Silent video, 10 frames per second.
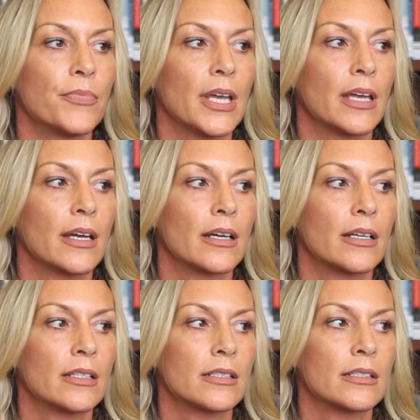
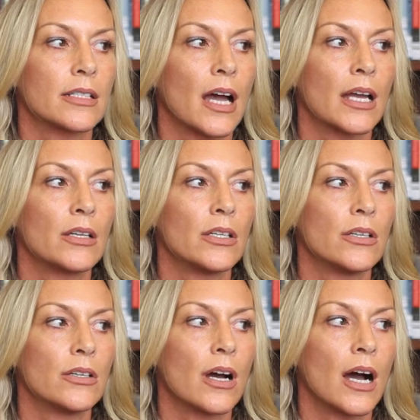And
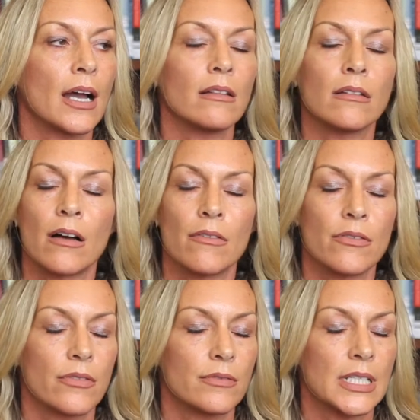I love
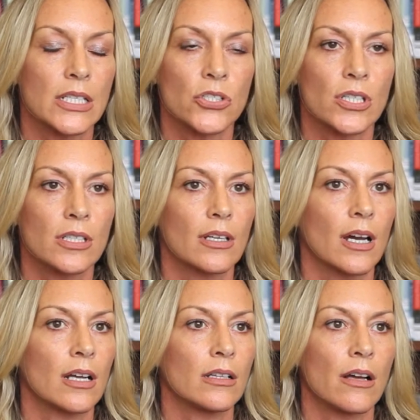teaching.
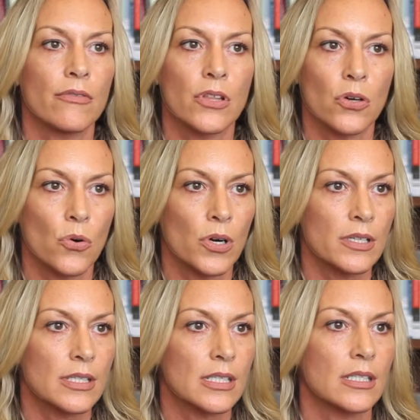I love the
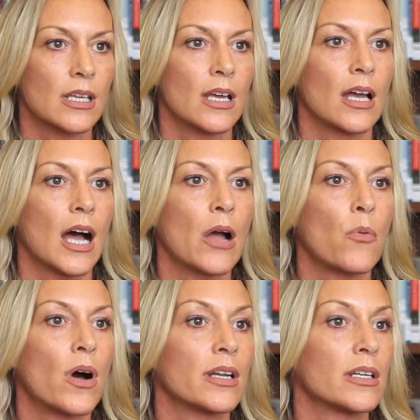course. I
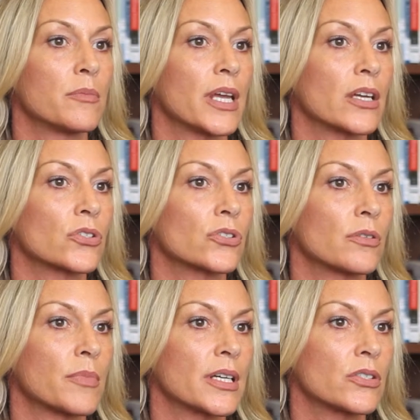wanted to make sure
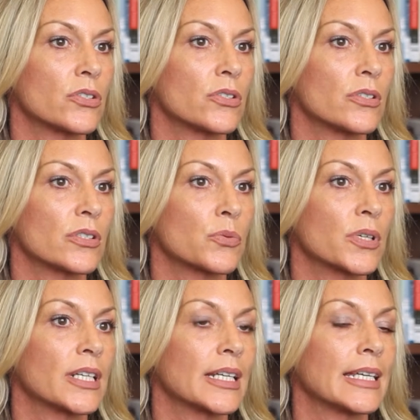my students were
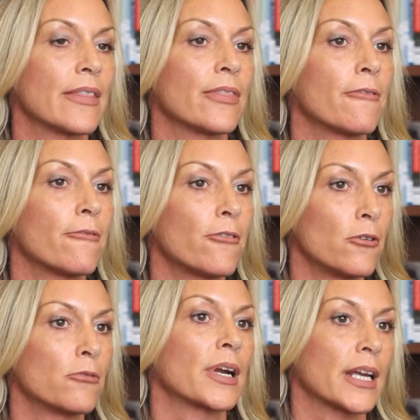going to get the
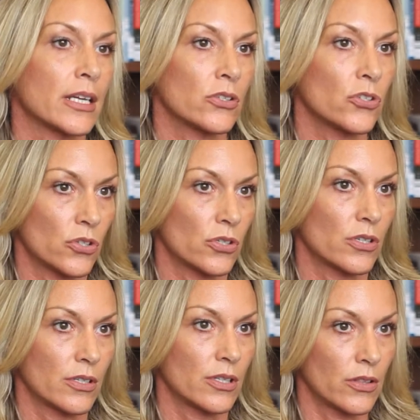full range
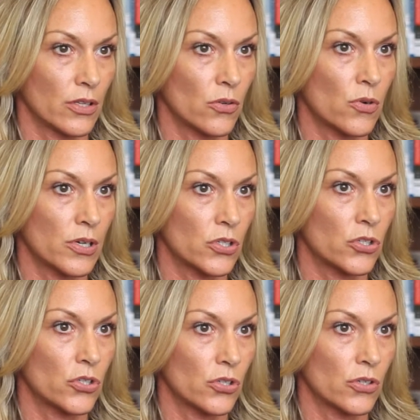that the
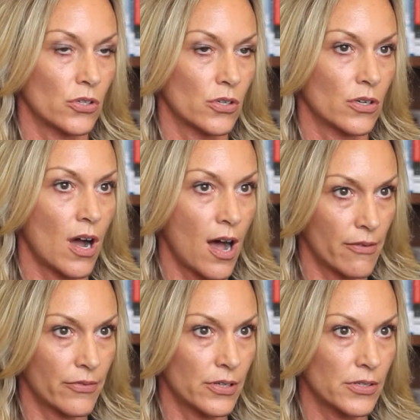course
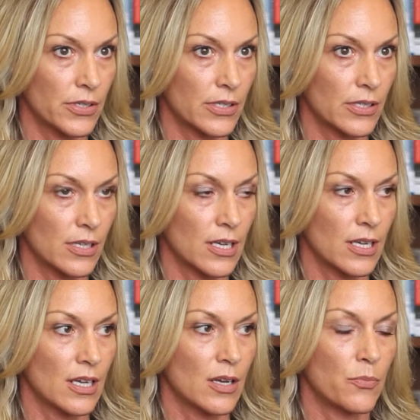offers.
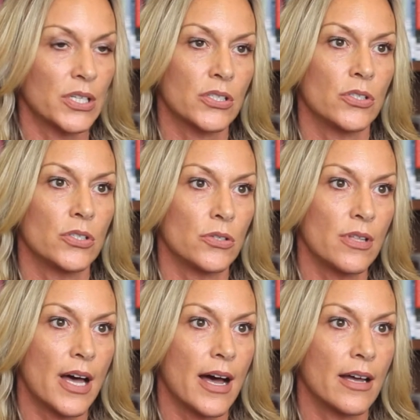But to do
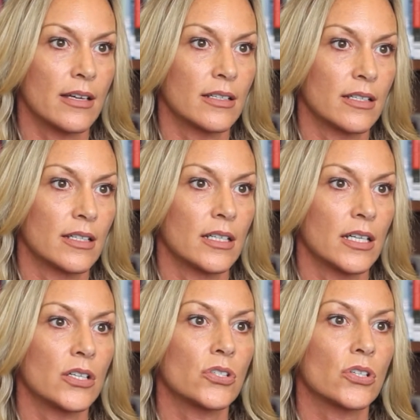that,
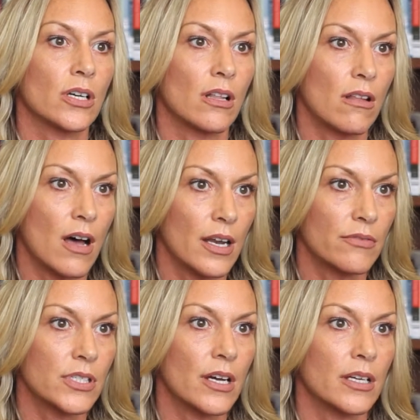it took a lot of
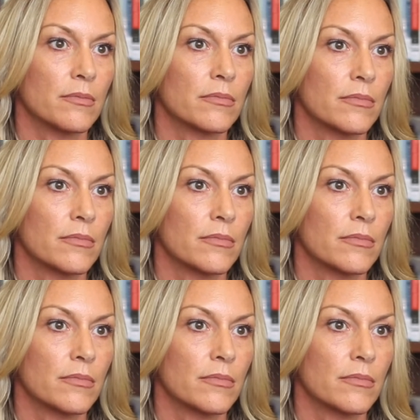time.